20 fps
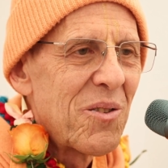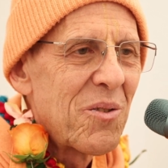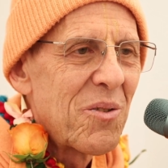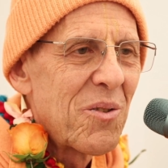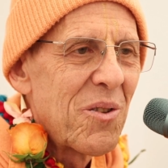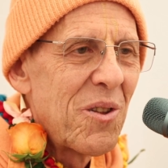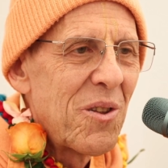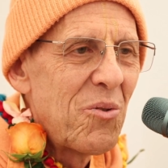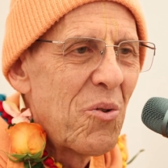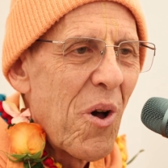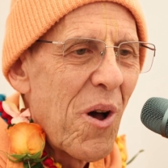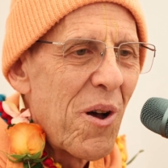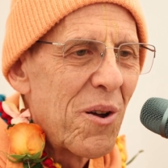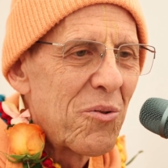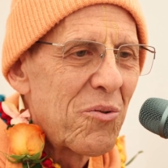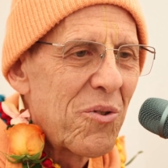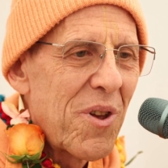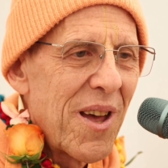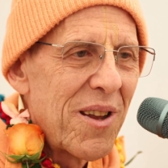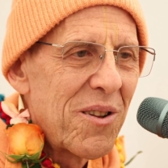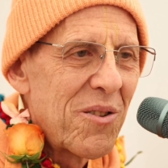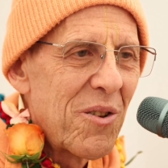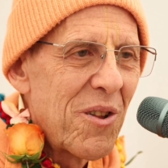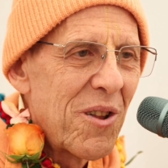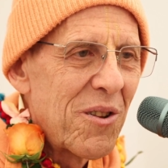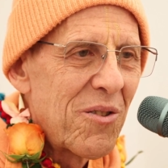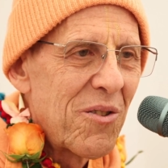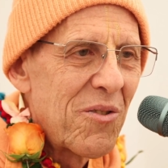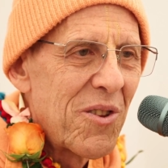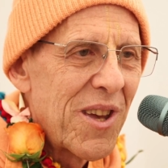The dogs get,
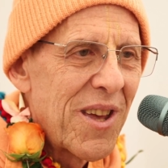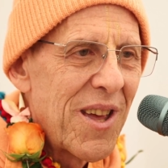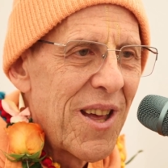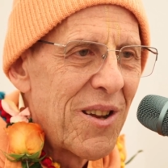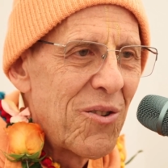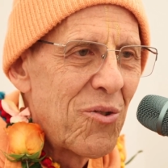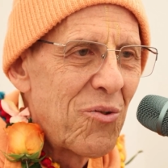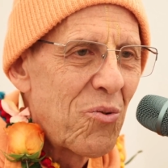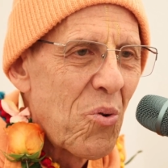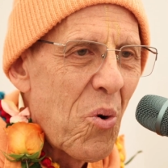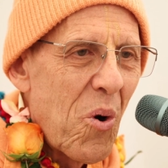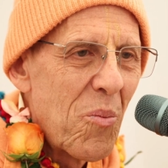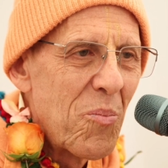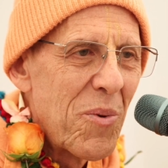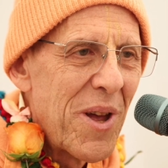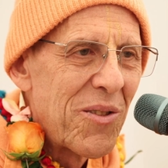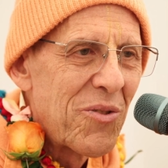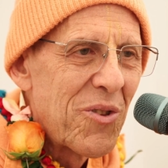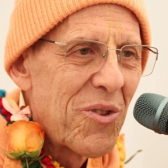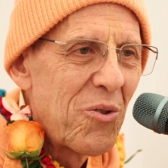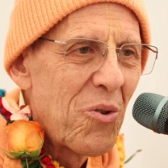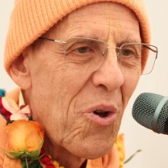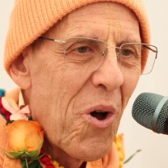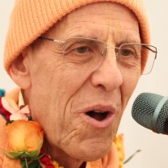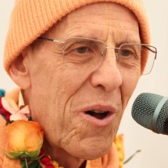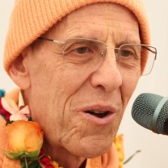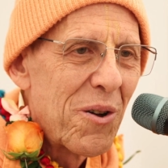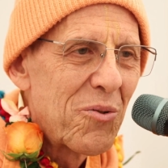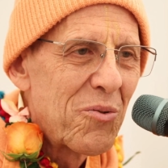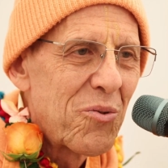the kids torment the
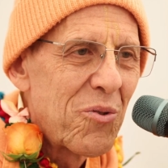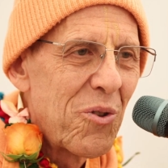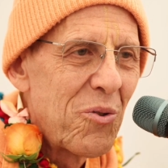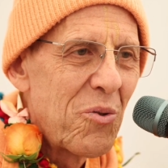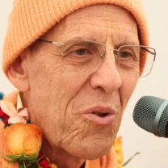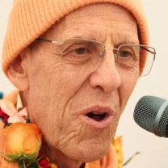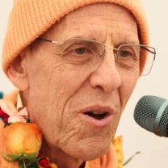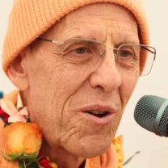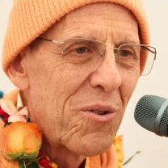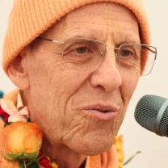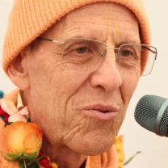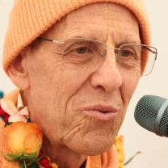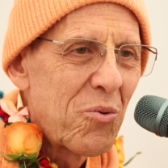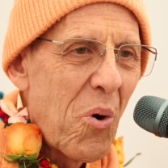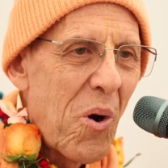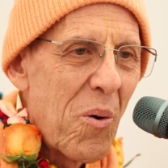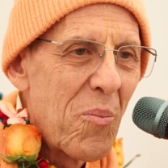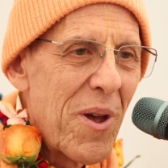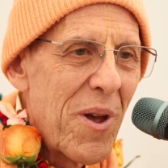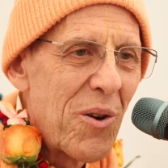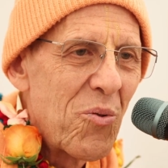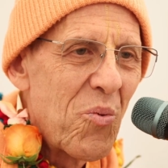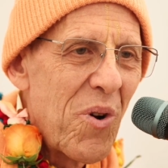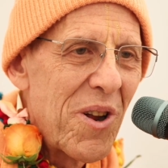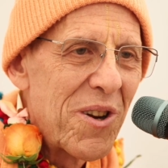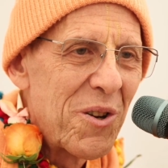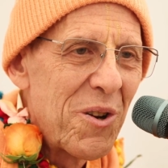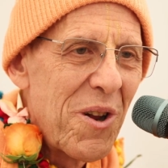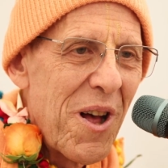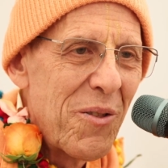dogs torment
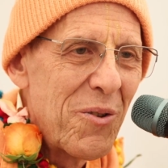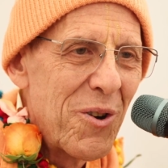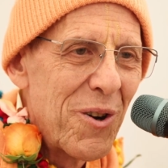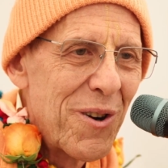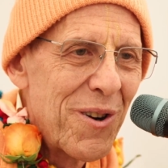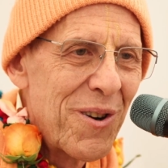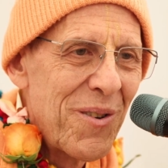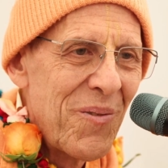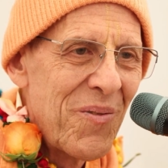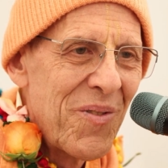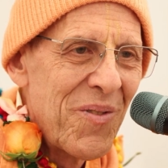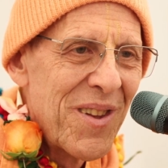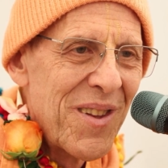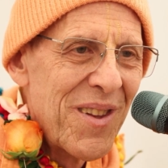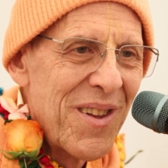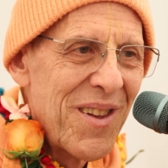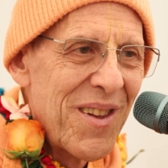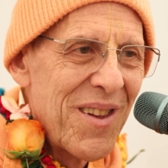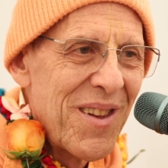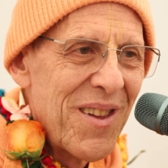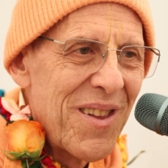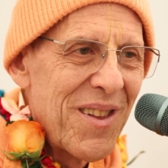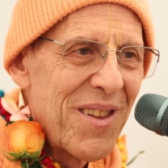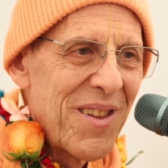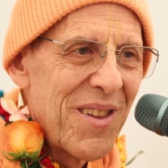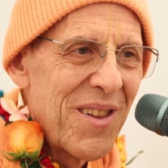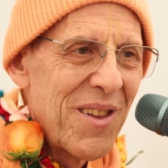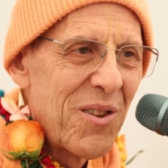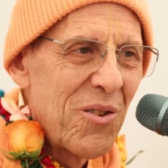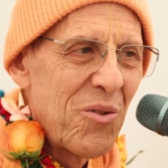one another.
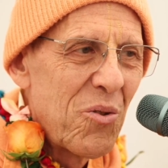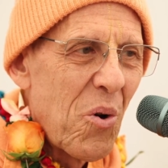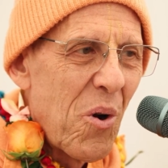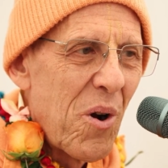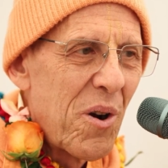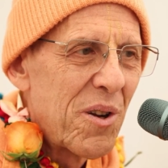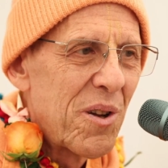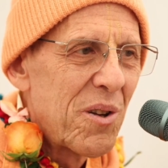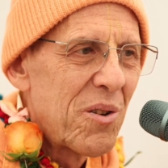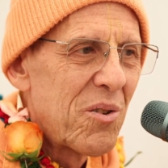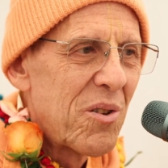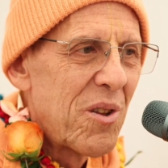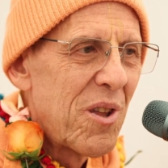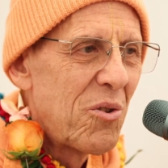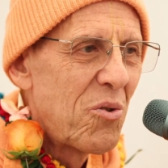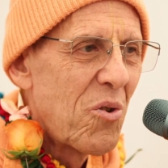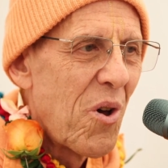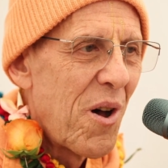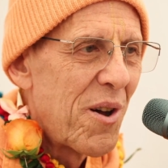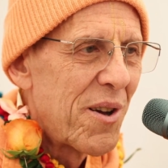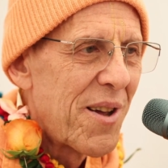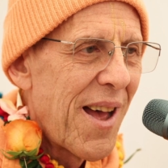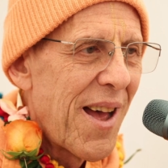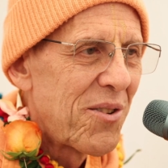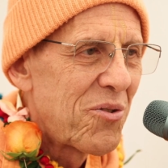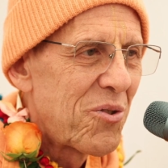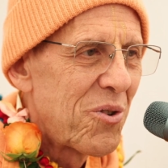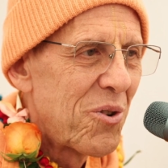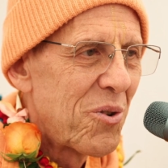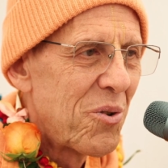The dog
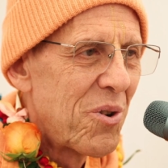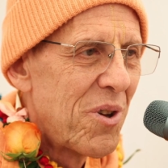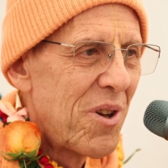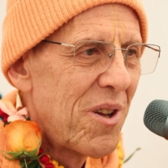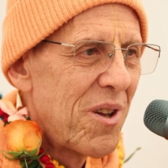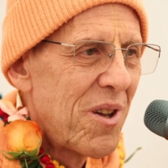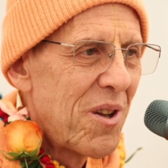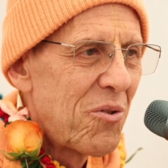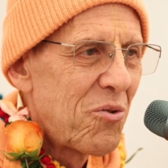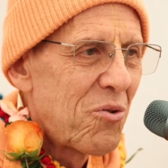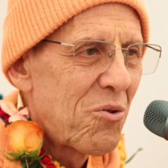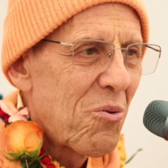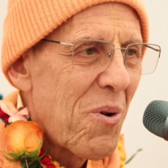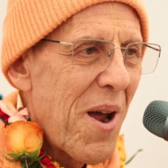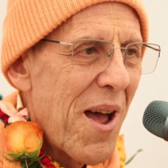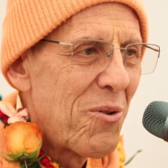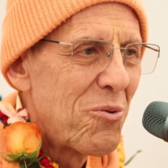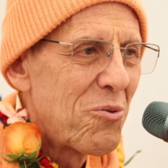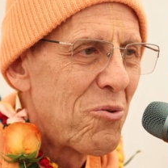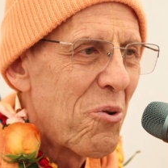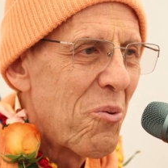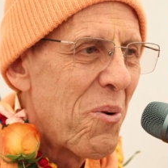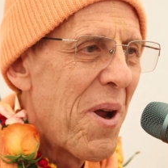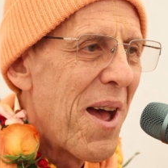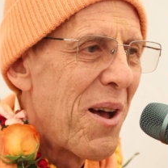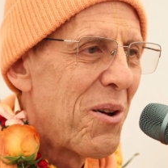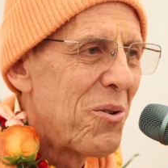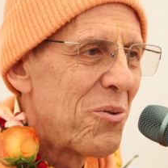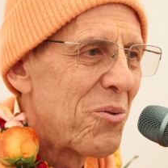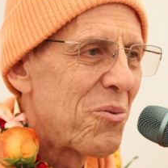has to scrounge
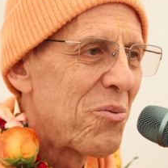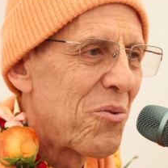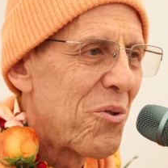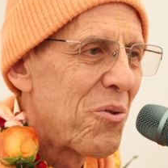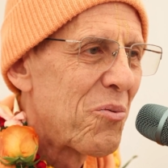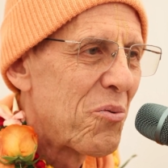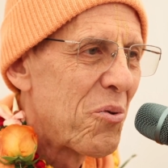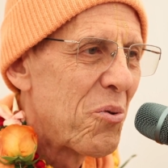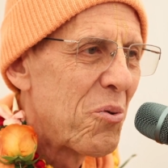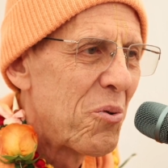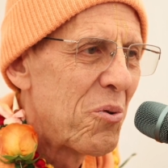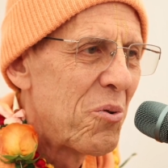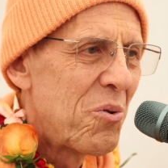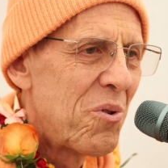around for food.